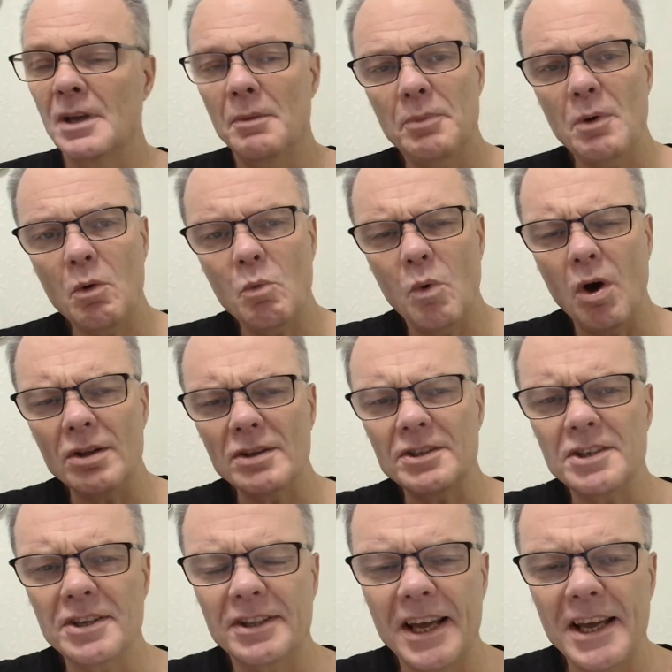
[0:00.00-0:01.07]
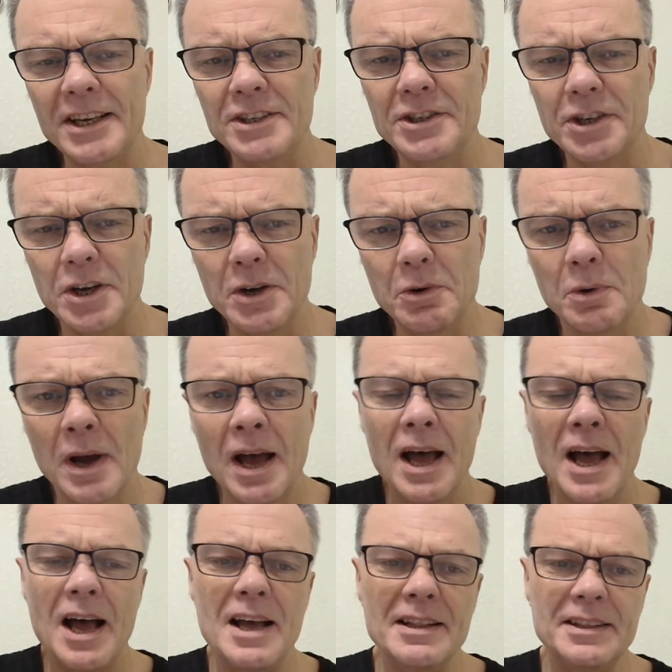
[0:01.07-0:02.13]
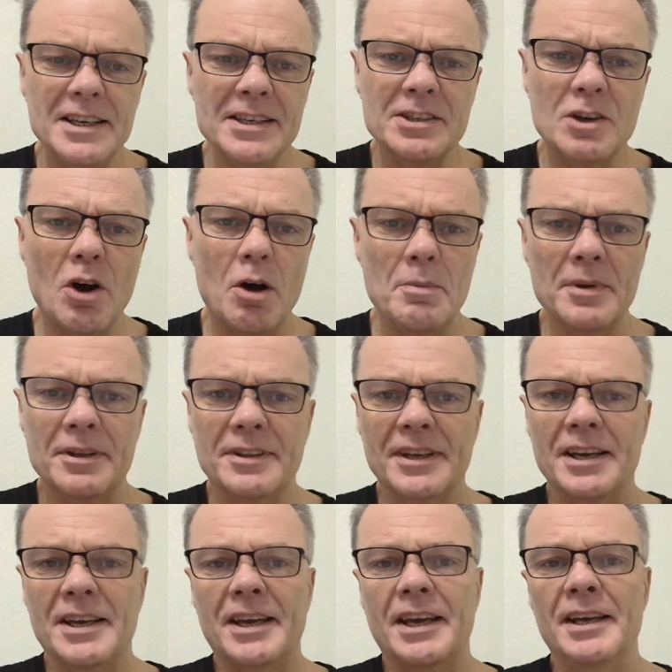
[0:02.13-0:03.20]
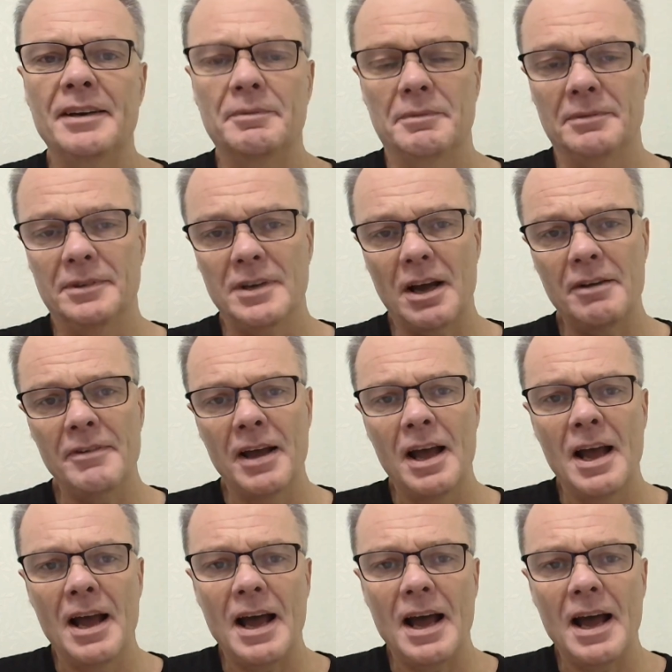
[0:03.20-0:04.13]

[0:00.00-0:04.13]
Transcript: But what do they do? And this got me thinking of